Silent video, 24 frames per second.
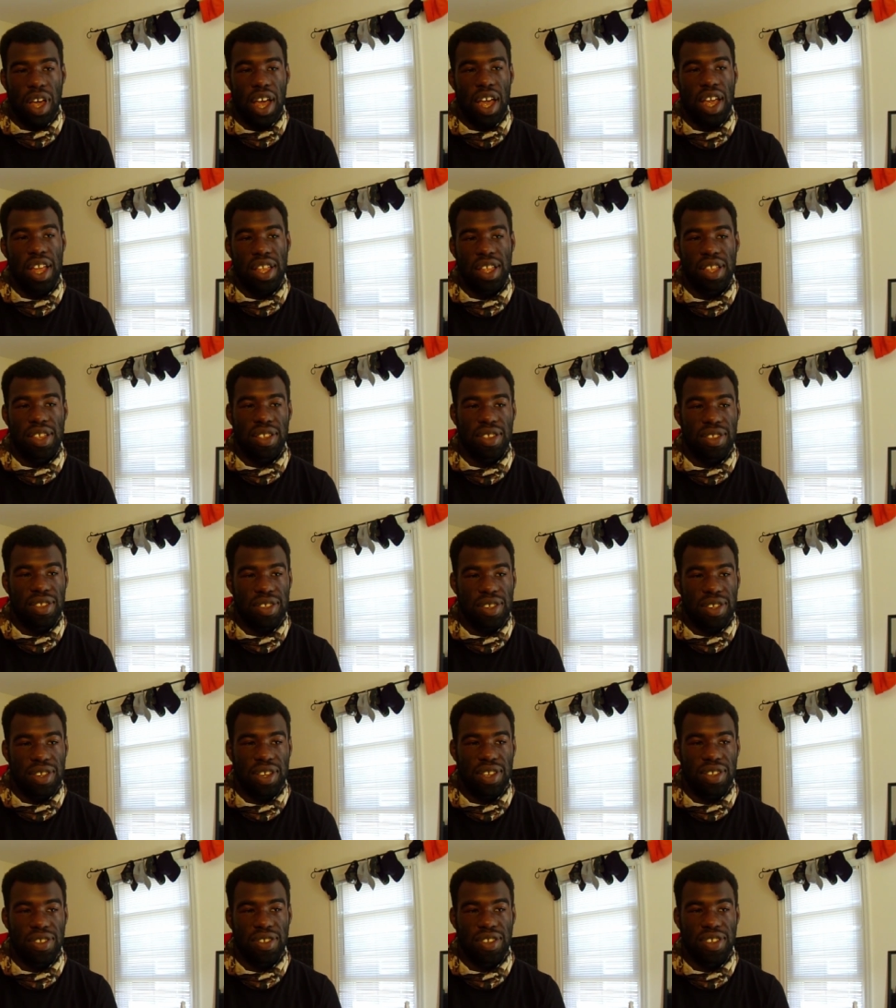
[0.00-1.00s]
And
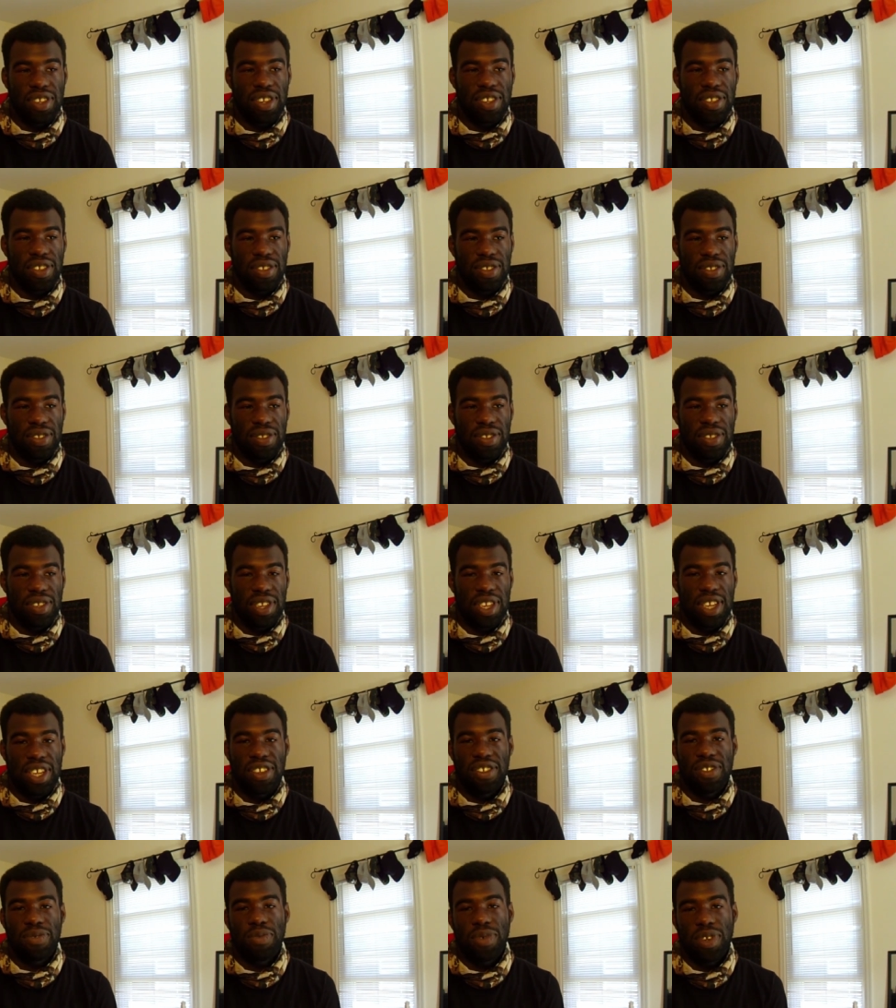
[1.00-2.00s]
it just gives
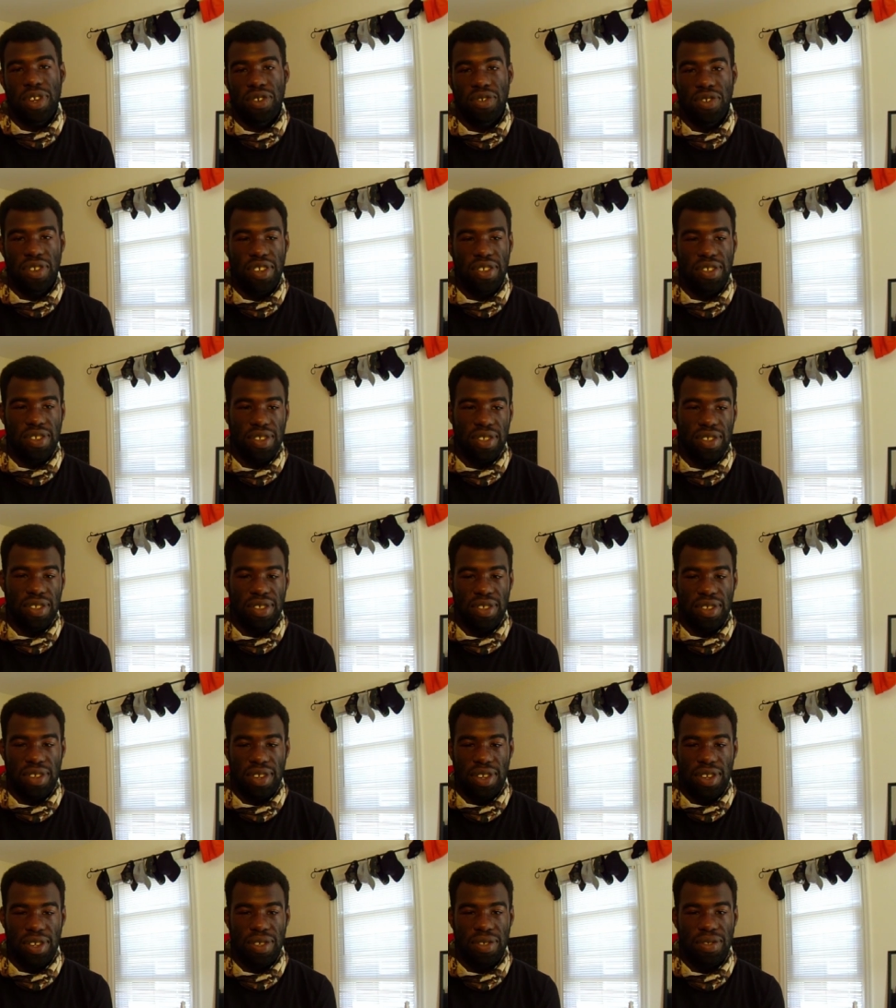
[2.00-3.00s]
it gives me a reason
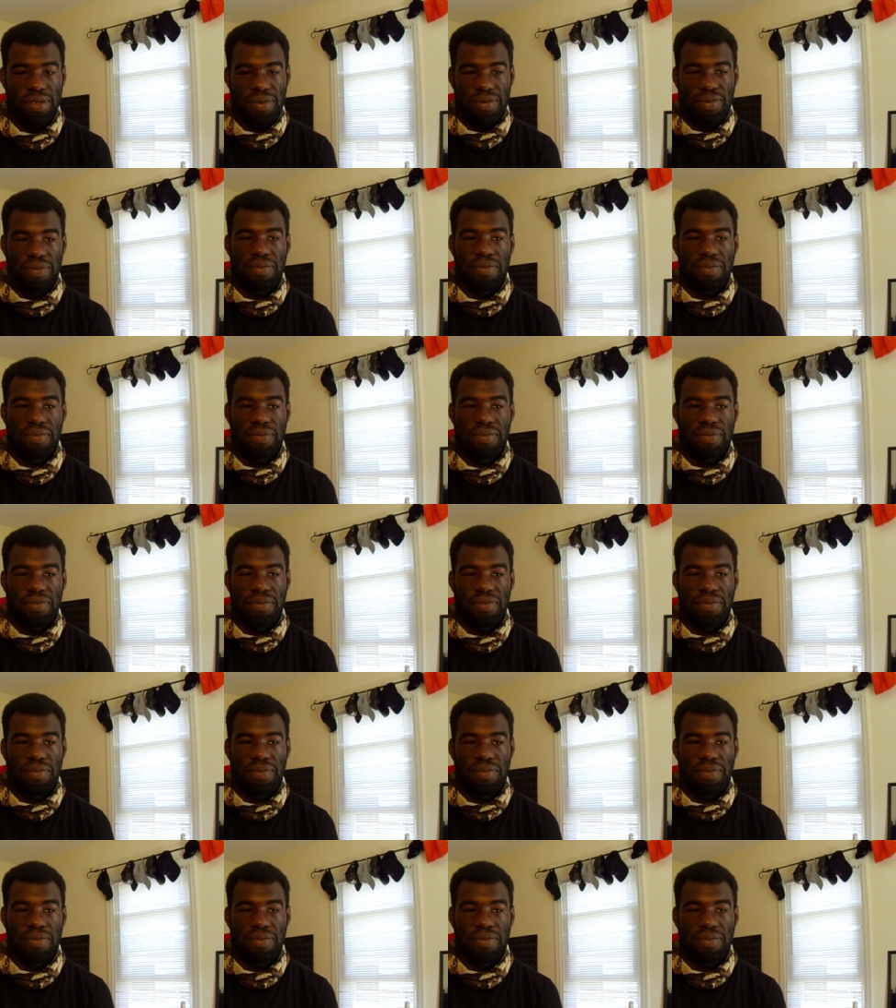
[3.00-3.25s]
to